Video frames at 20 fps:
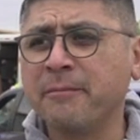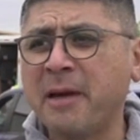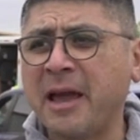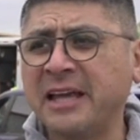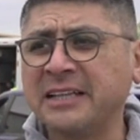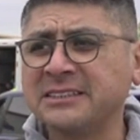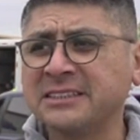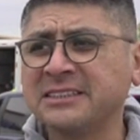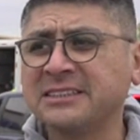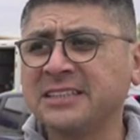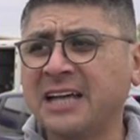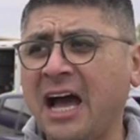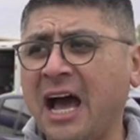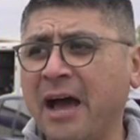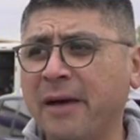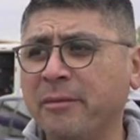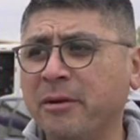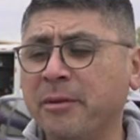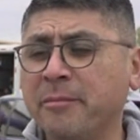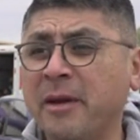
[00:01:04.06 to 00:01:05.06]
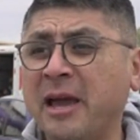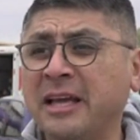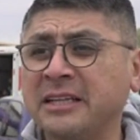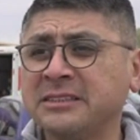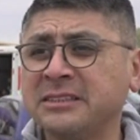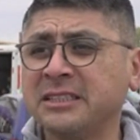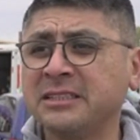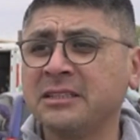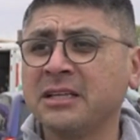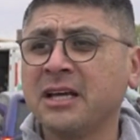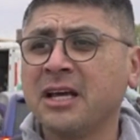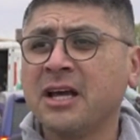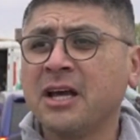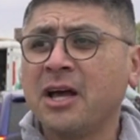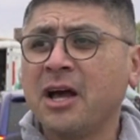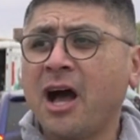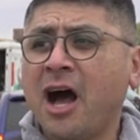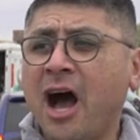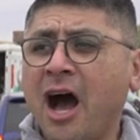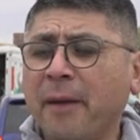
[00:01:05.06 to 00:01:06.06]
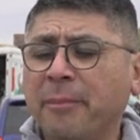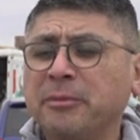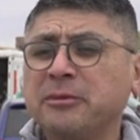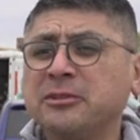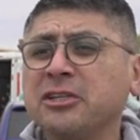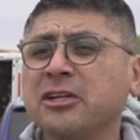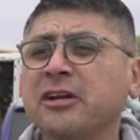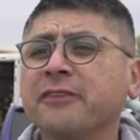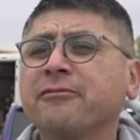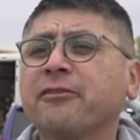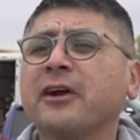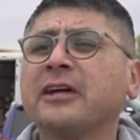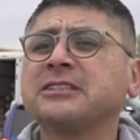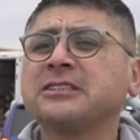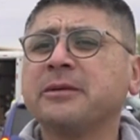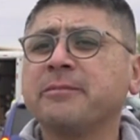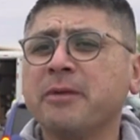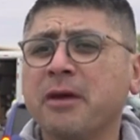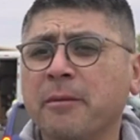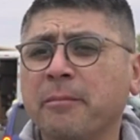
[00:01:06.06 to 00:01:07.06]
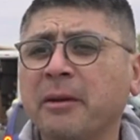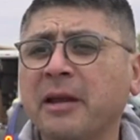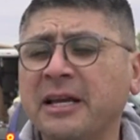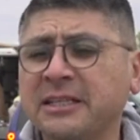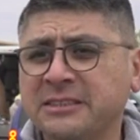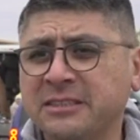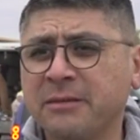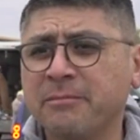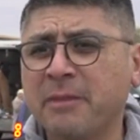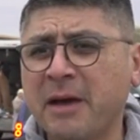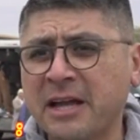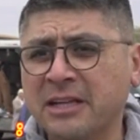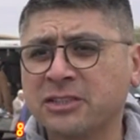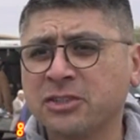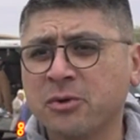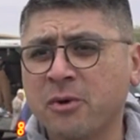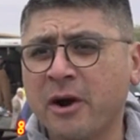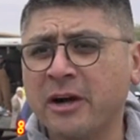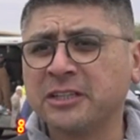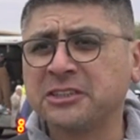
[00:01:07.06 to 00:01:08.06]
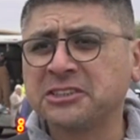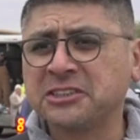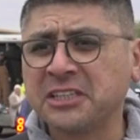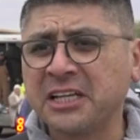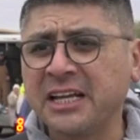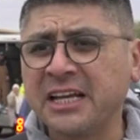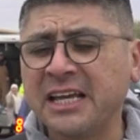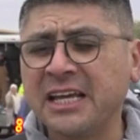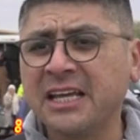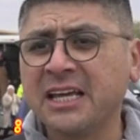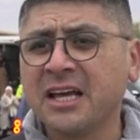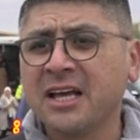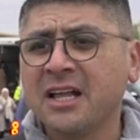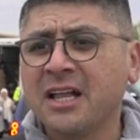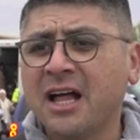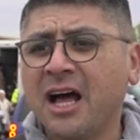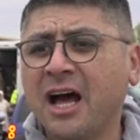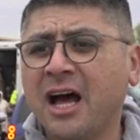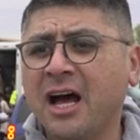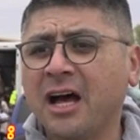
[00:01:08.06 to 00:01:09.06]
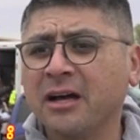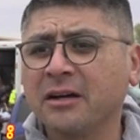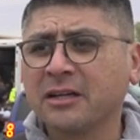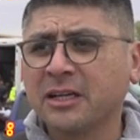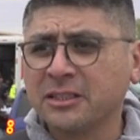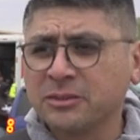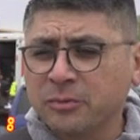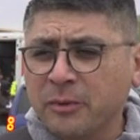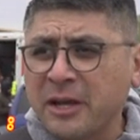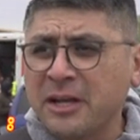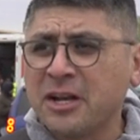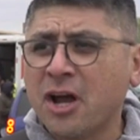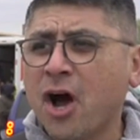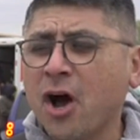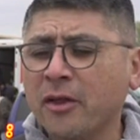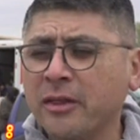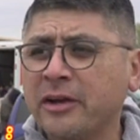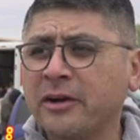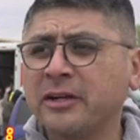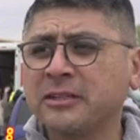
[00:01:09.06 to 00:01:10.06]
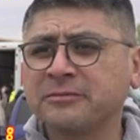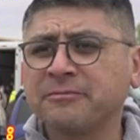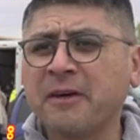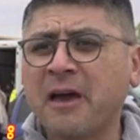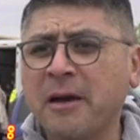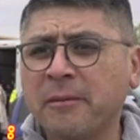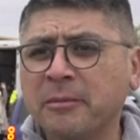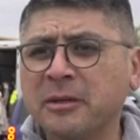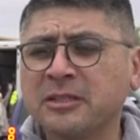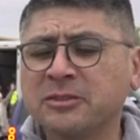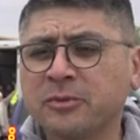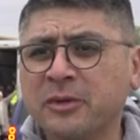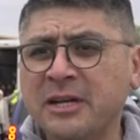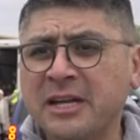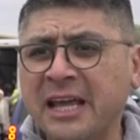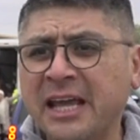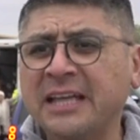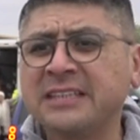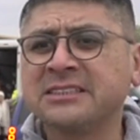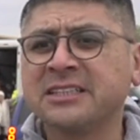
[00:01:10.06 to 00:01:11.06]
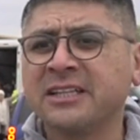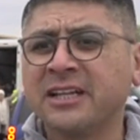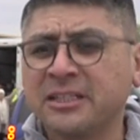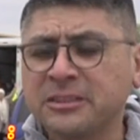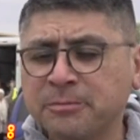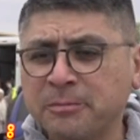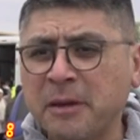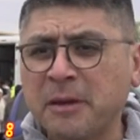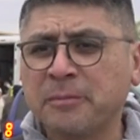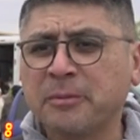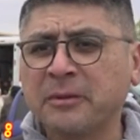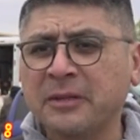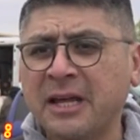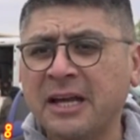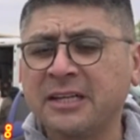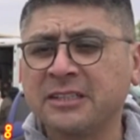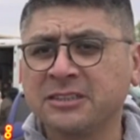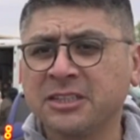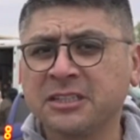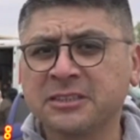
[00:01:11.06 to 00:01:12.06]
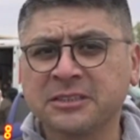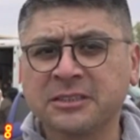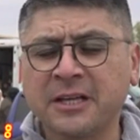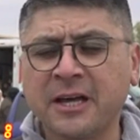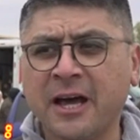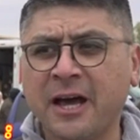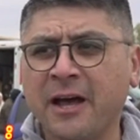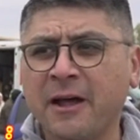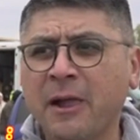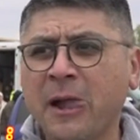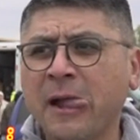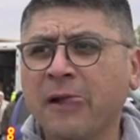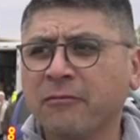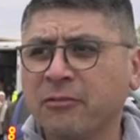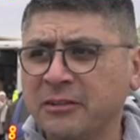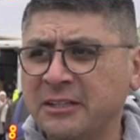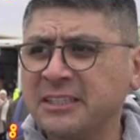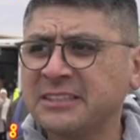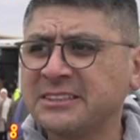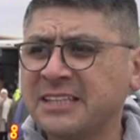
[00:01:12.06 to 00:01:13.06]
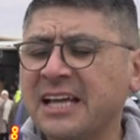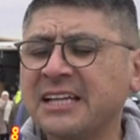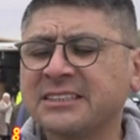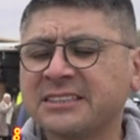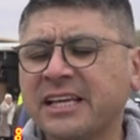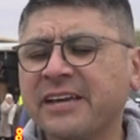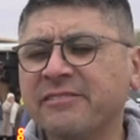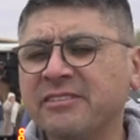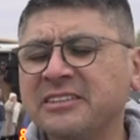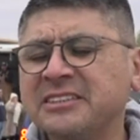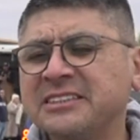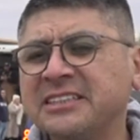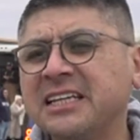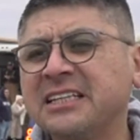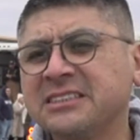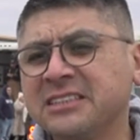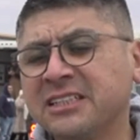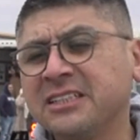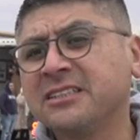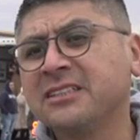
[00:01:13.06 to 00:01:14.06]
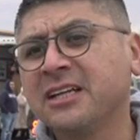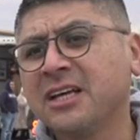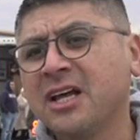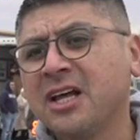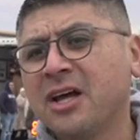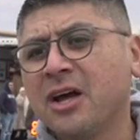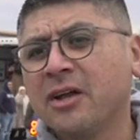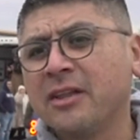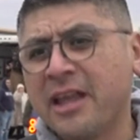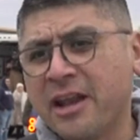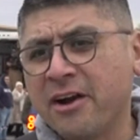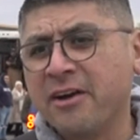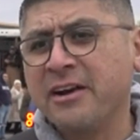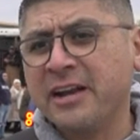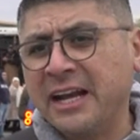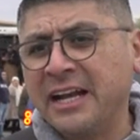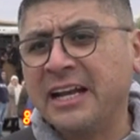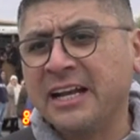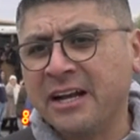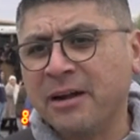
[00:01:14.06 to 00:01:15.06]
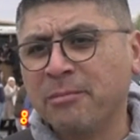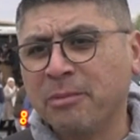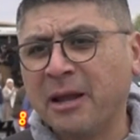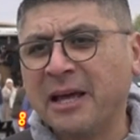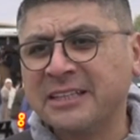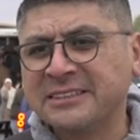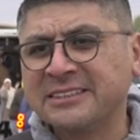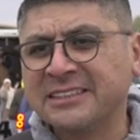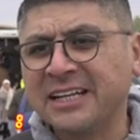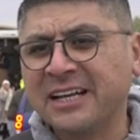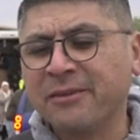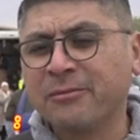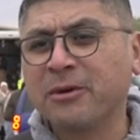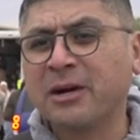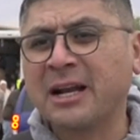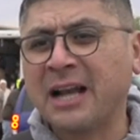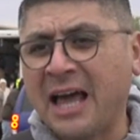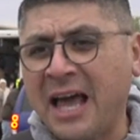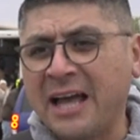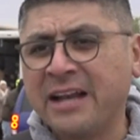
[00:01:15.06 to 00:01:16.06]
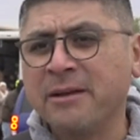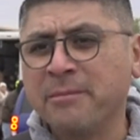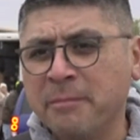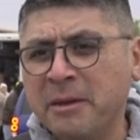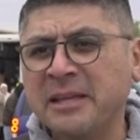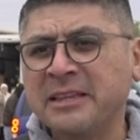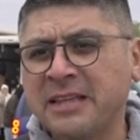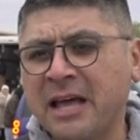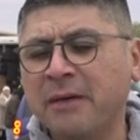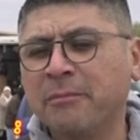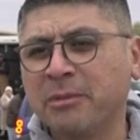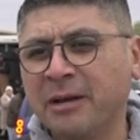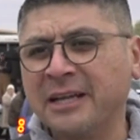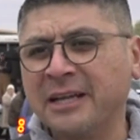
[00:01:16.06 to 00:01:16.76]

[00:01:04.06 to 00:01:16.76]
amazing time, an amazing opportunity for us to be a blessing back to our city. Because uh, we know there's families with needs and there's people that are just uh, for this Thanksgiving season that are needing a blessing, and we're glad to meet that